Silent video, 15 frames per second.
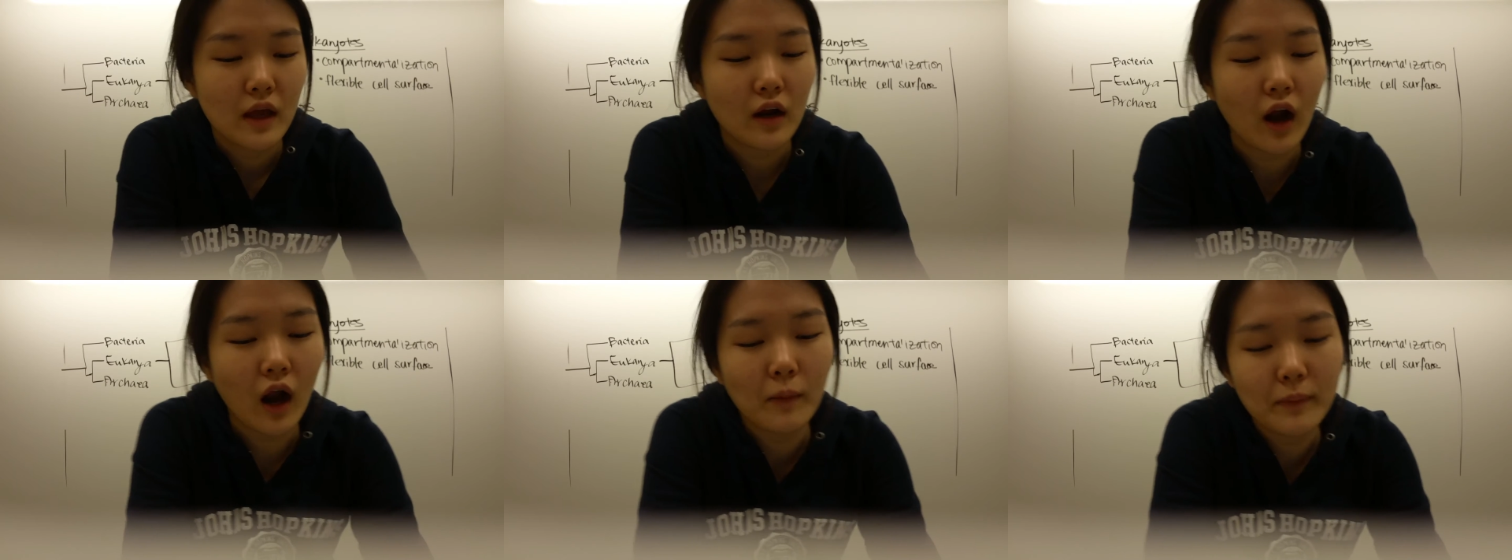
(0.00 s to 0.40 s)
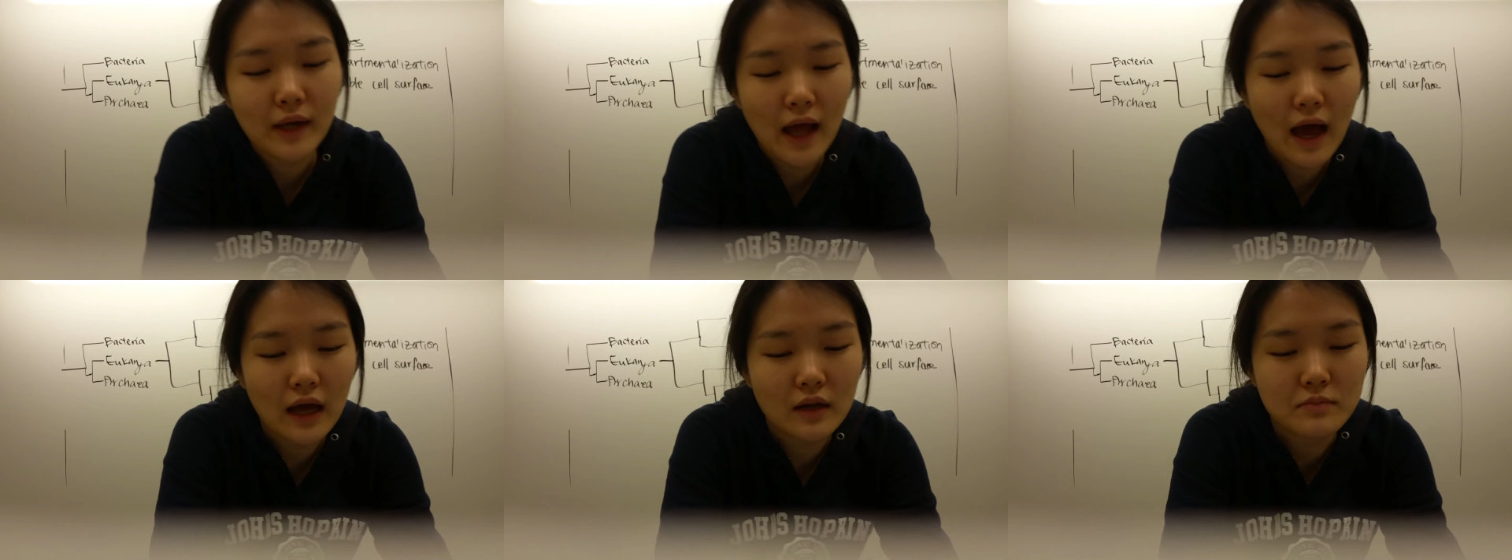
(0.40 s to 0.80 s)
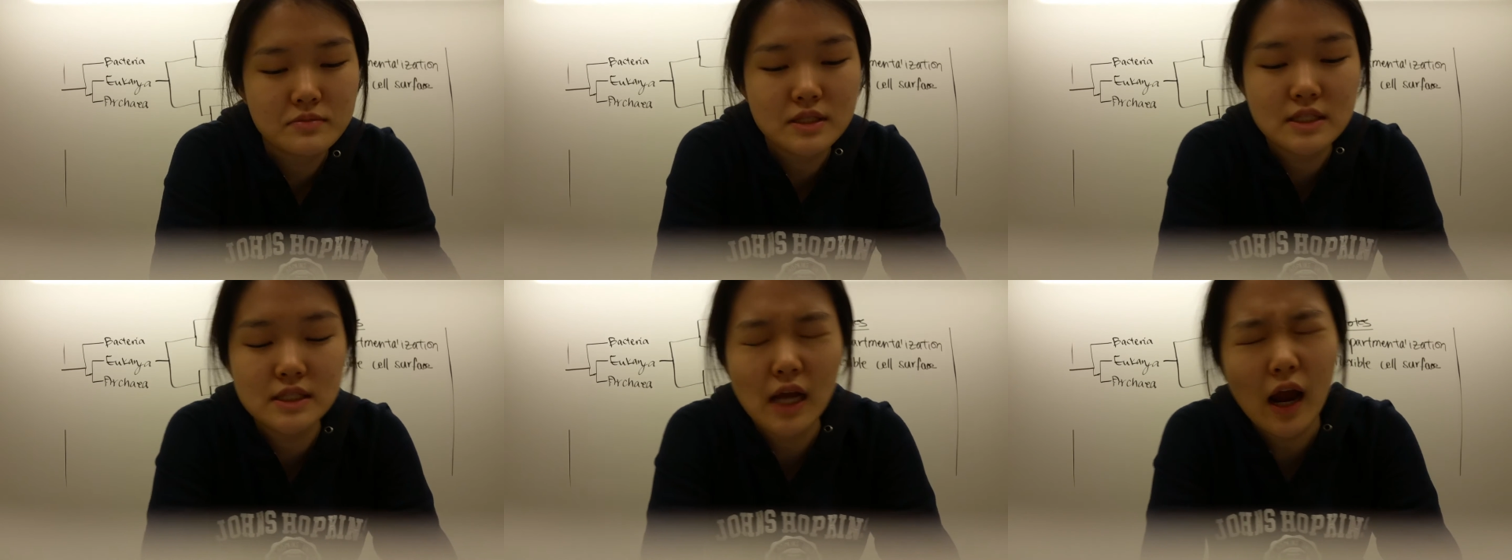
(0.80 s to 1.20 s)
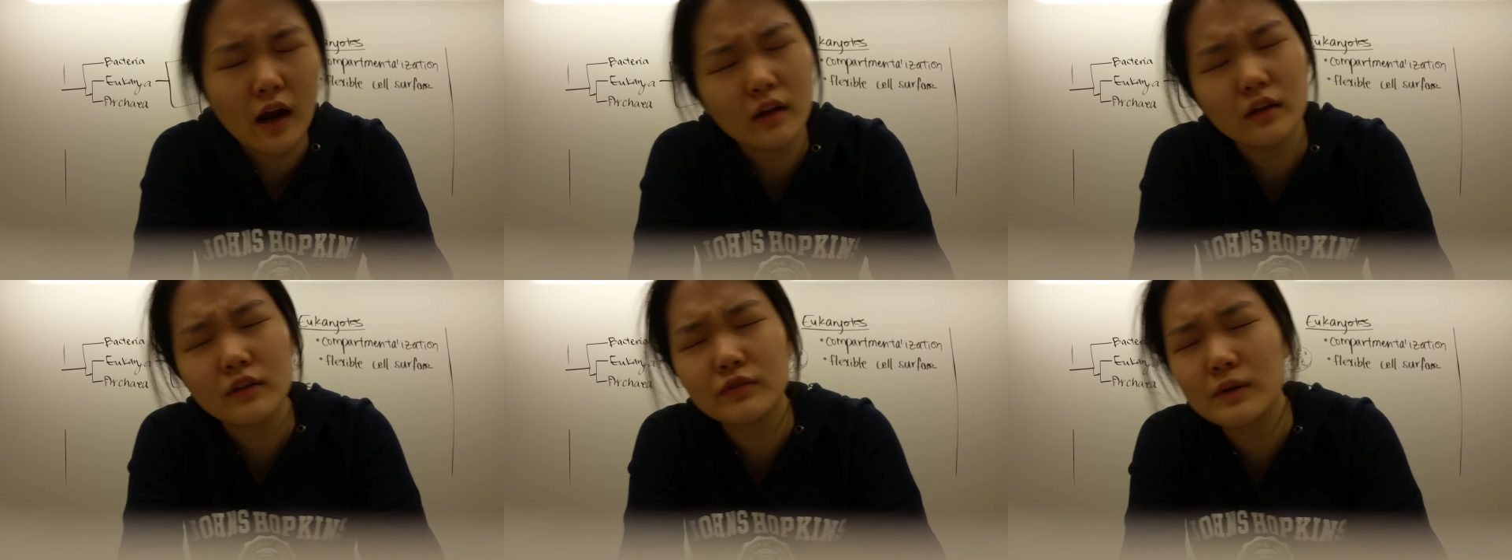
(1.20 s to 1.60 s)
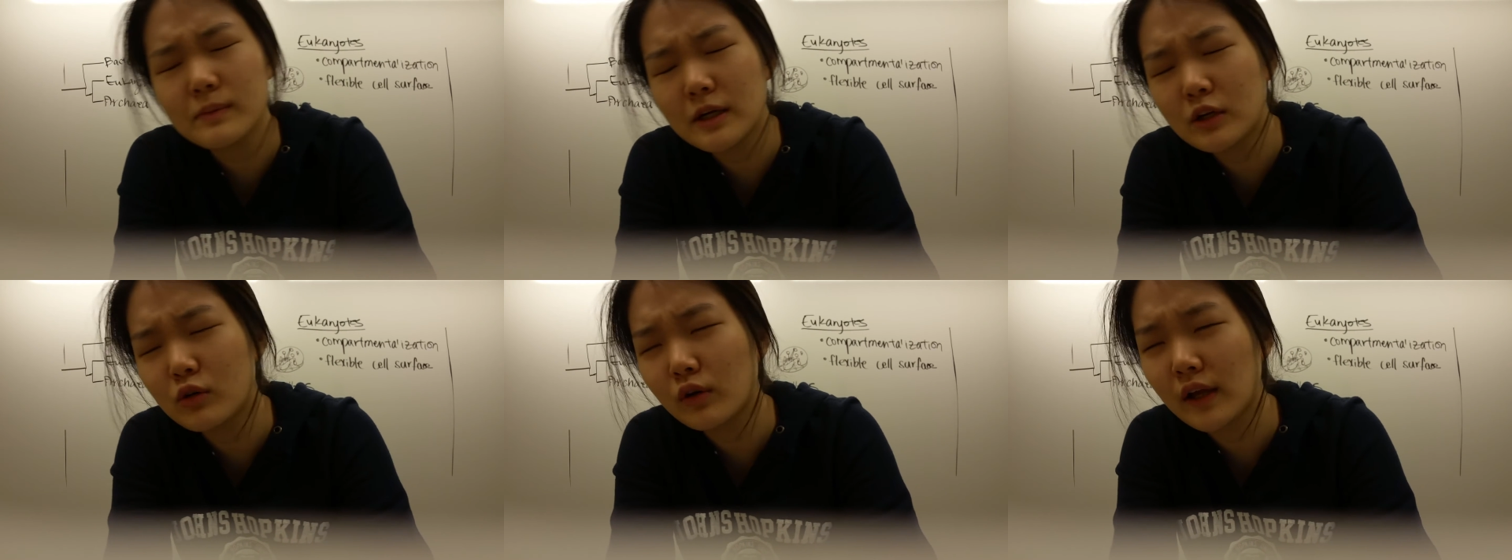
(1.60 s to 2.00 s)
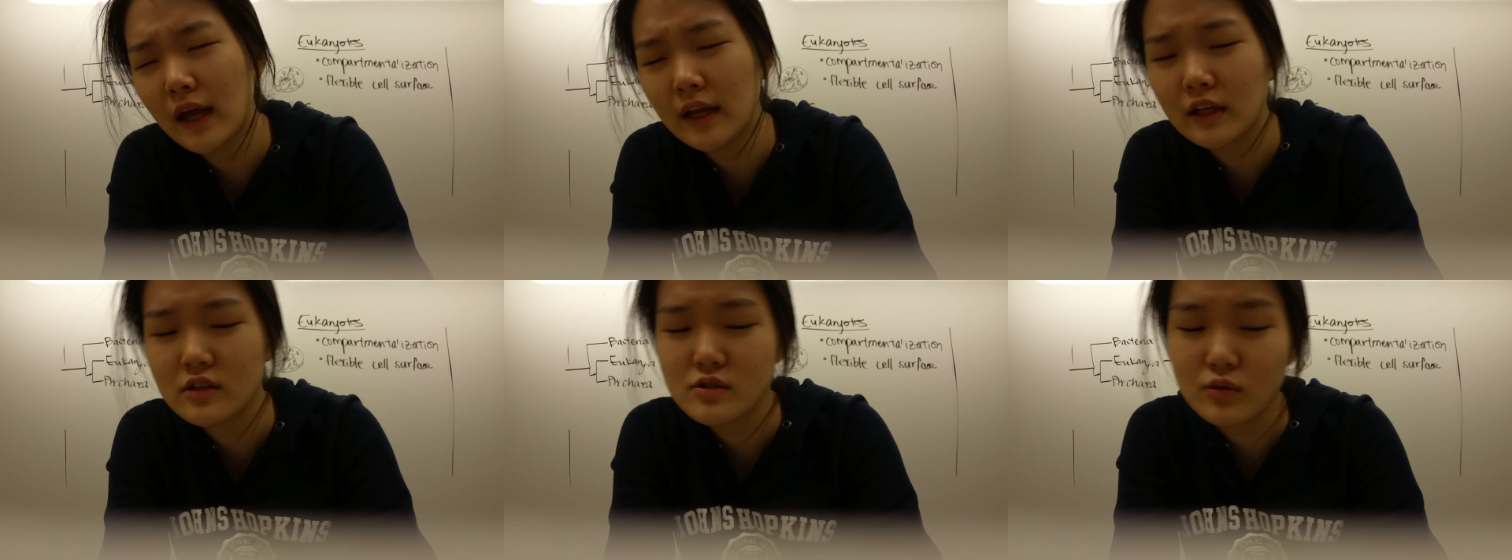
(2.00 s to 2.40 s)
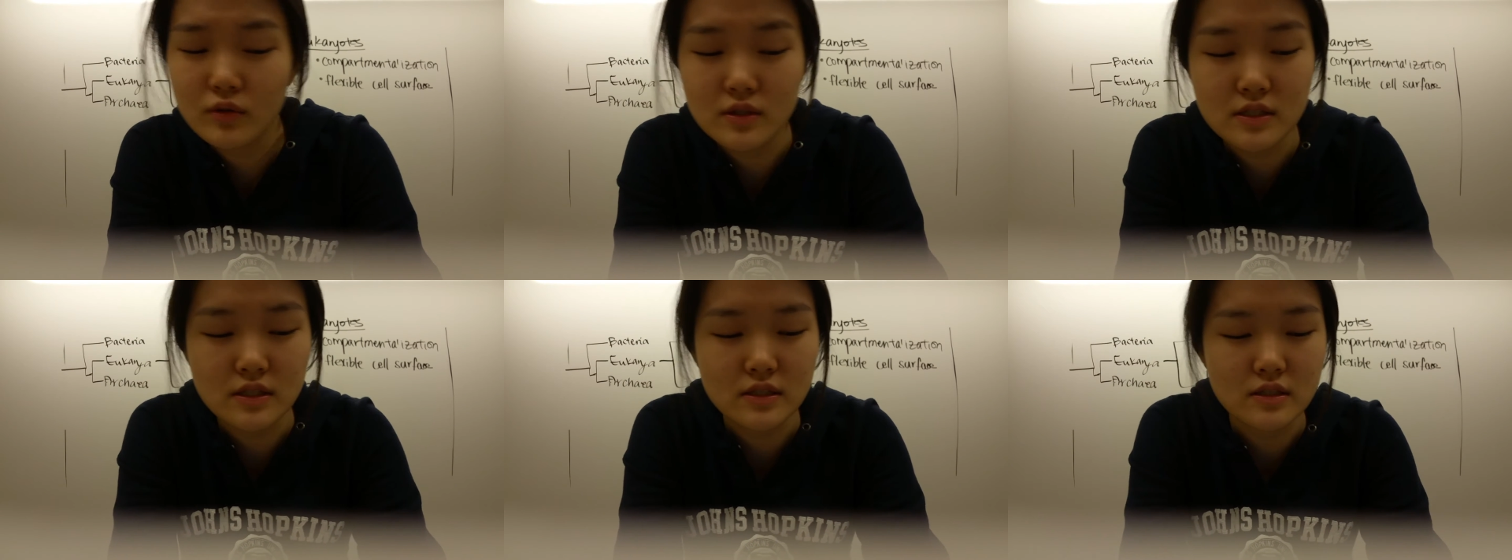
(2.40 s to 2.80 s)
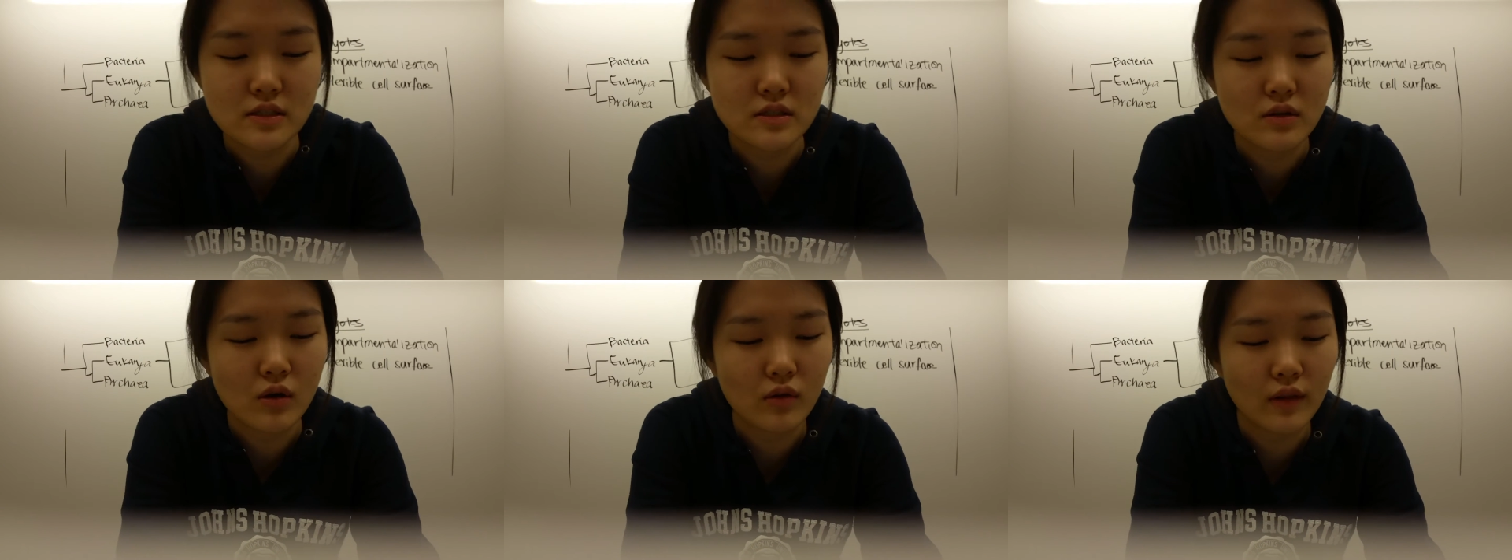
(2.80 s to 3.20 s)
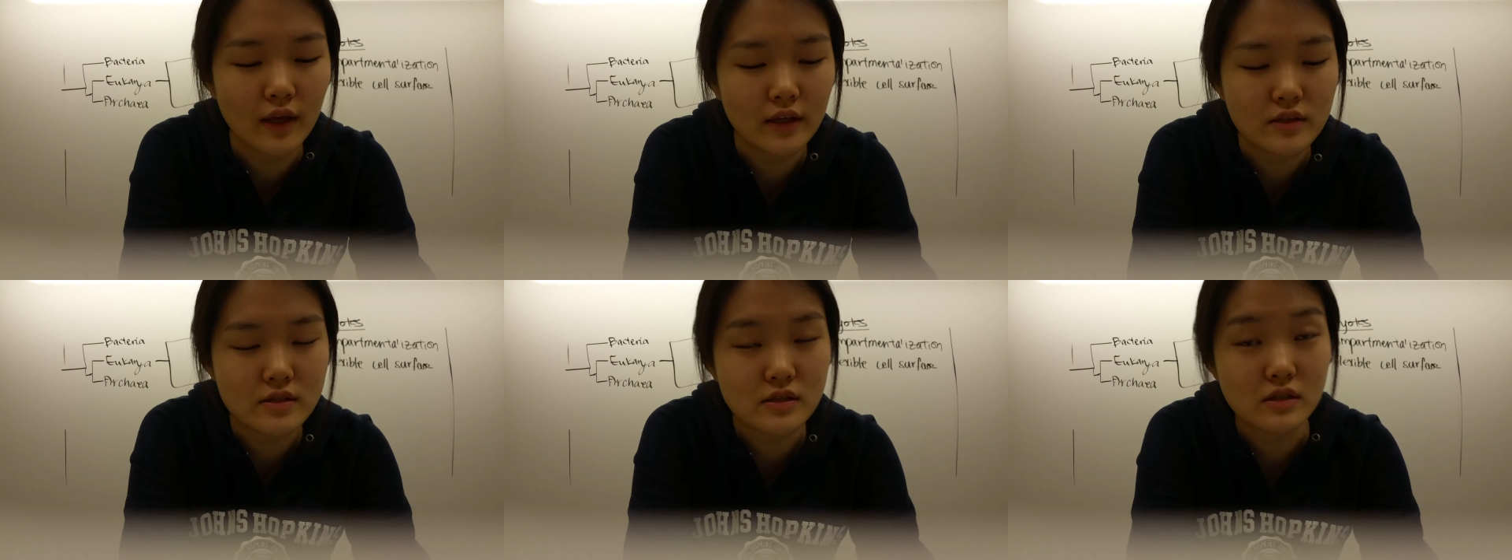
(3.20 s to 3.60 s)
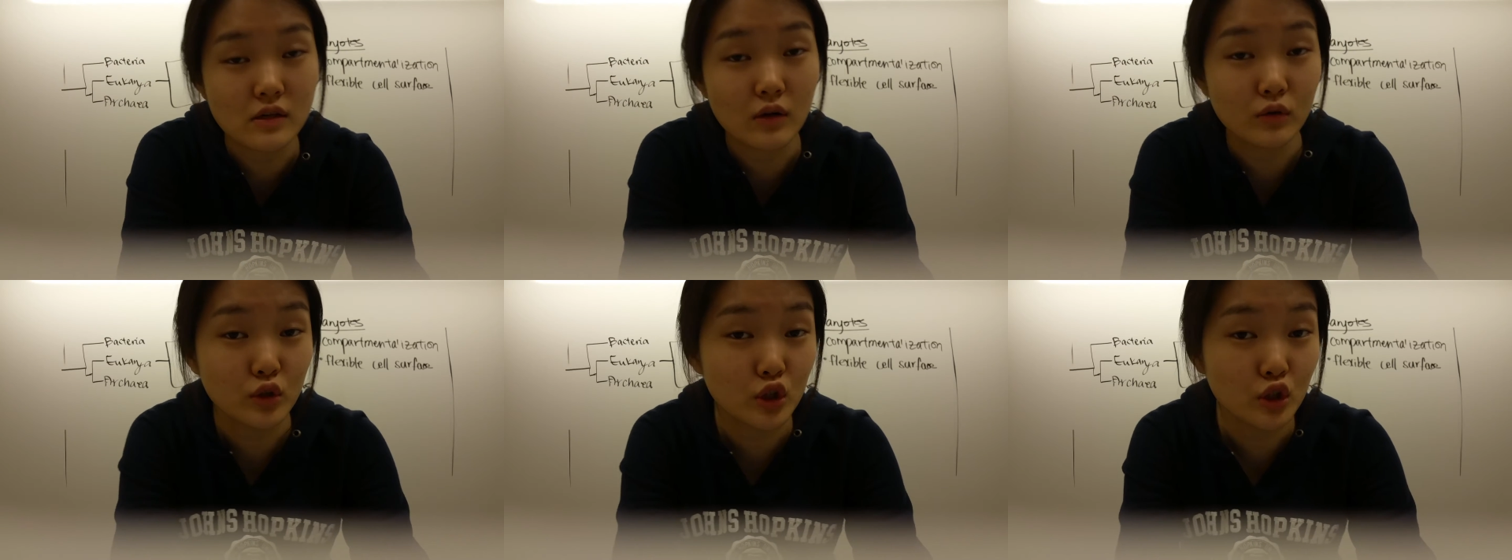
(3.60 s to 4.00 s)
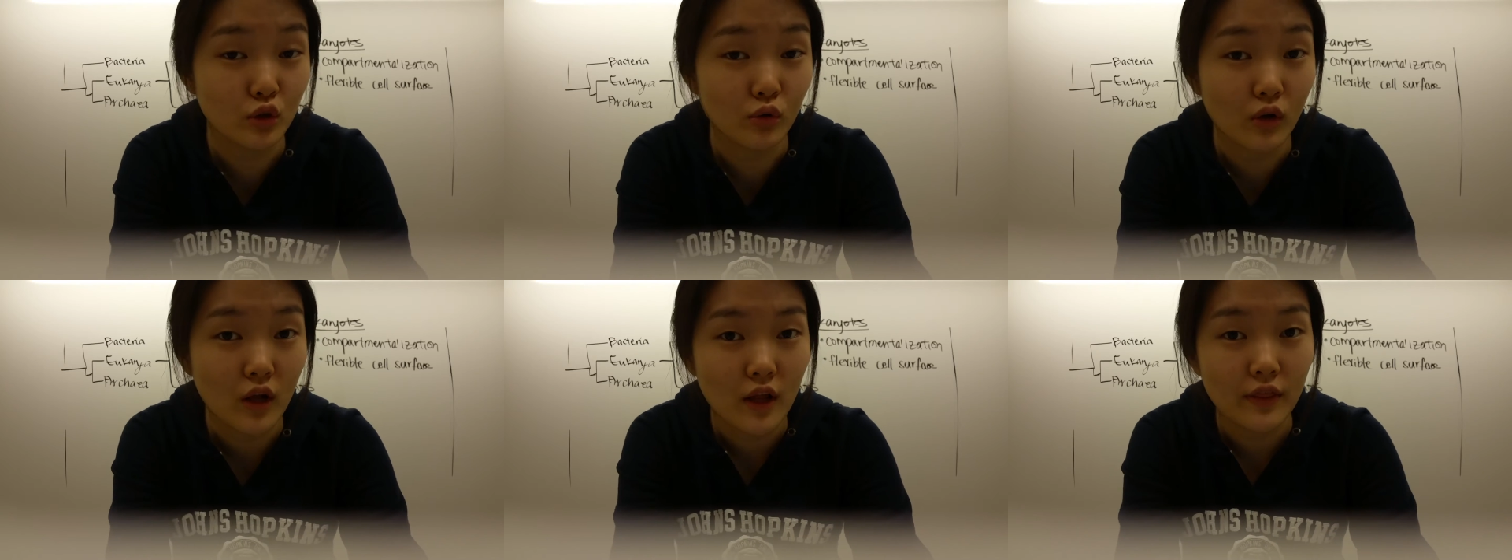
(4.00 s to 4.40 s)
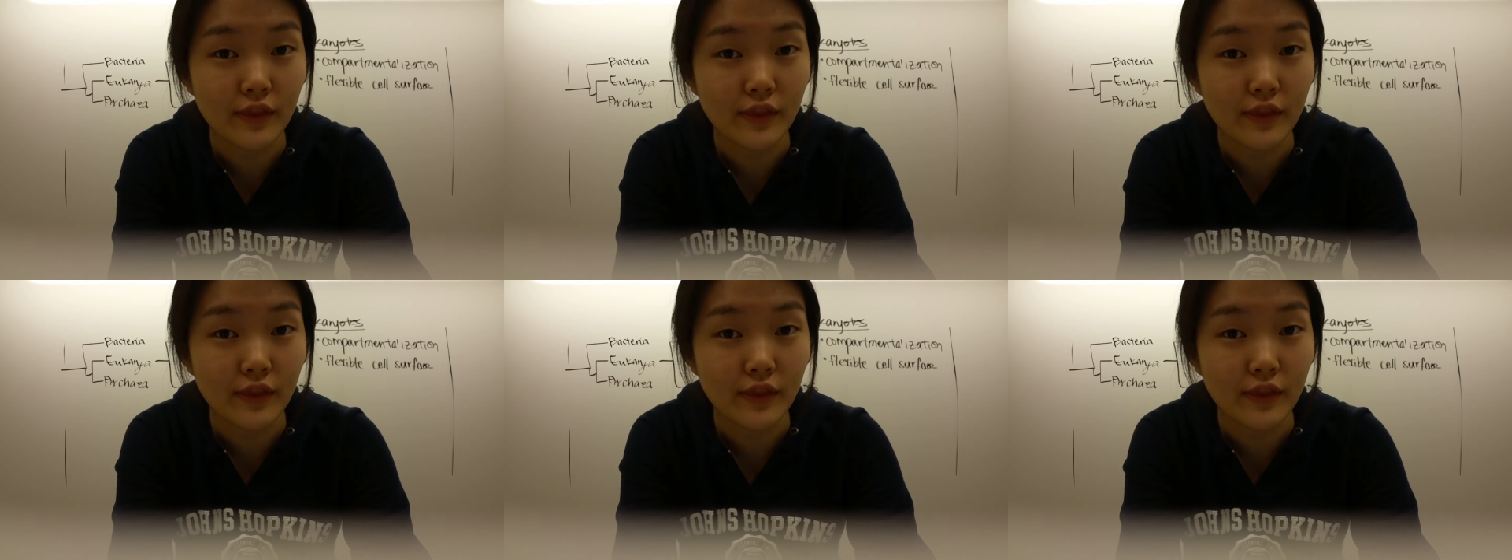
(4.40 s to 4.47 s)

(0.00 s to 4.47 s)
carbon atoms entirely from inorganic sources, so like CO2.